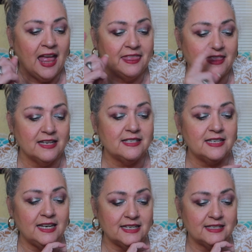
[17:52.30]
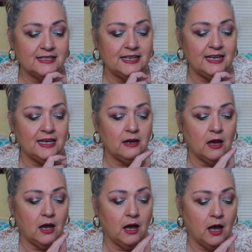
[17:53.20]
this is the
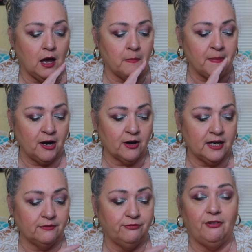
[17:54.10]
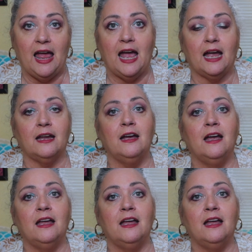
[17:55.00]
American flag